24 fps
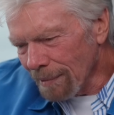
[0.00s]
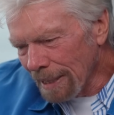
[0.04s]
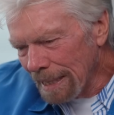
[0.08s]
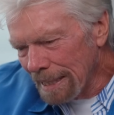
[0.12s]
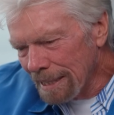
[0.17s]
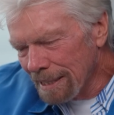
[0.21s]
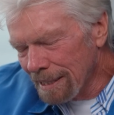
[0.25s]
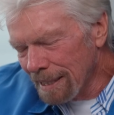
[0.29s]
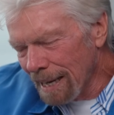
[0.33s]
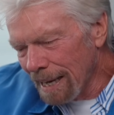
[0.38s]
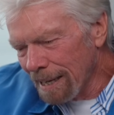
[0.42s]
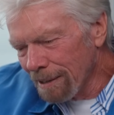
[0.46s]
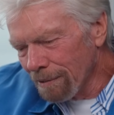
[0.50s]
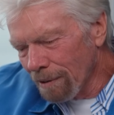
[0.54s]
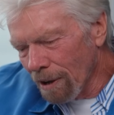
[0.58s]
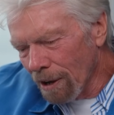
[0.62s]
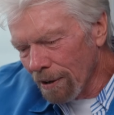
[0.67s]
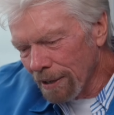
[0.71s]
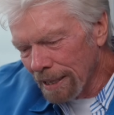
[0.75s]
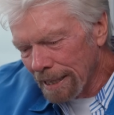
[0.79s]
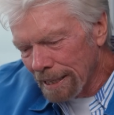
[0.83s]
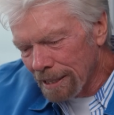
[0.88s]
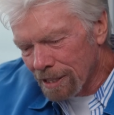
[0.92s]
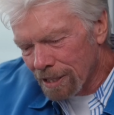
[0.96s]
instead of
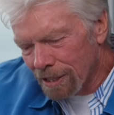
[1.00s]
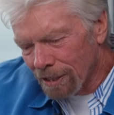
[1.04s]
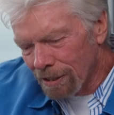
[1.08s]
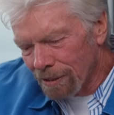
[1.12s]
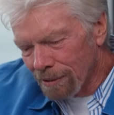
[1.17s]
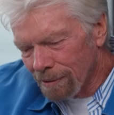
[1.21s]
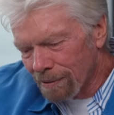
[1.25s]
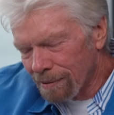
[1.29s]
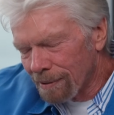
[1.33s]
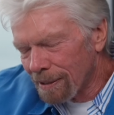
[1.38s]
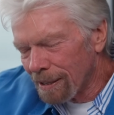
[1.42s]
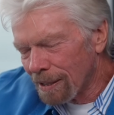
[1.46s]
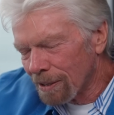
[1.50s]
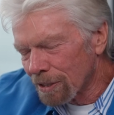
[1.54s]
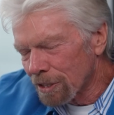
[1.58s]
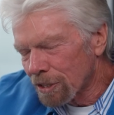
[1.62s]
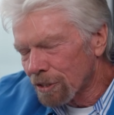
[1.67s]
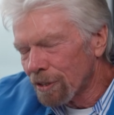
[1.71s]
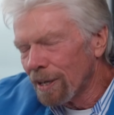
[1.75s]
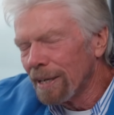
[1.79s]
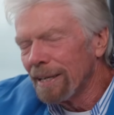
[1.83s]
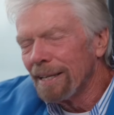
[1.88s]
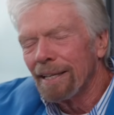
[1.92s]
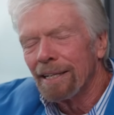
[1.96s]
going into
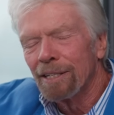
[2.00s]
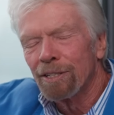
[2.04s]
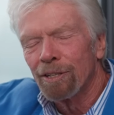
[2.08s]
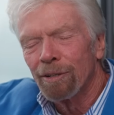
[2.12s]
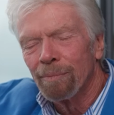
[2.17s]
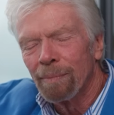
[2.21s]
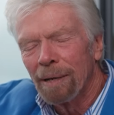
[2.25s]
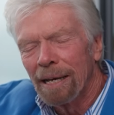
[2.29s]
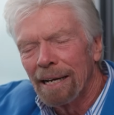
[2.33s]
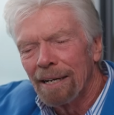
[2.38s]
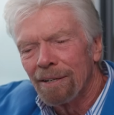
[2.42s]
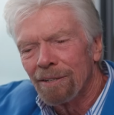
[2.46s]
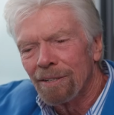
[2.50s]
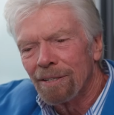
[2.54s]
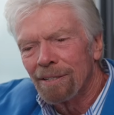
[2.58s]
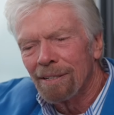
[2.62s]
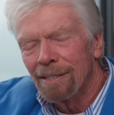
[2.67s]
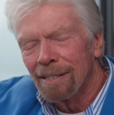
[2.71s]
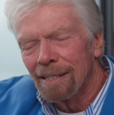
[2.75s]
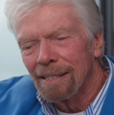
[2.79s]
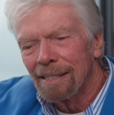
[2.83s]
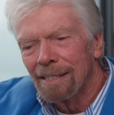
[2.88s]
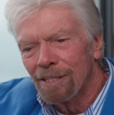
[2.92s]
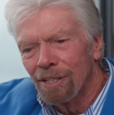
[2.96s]
Australia, they took me out
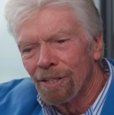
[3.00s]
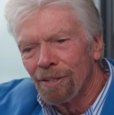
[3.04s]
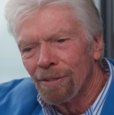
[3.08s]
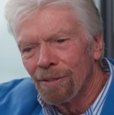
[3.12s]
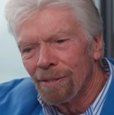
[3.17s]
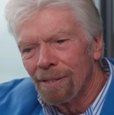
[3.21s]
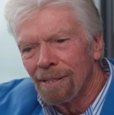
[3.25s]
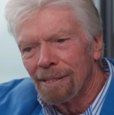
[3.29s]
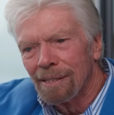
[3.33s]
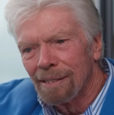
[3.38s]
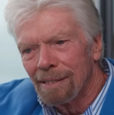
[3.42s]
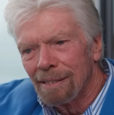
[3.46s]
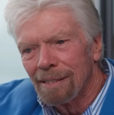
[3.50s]
to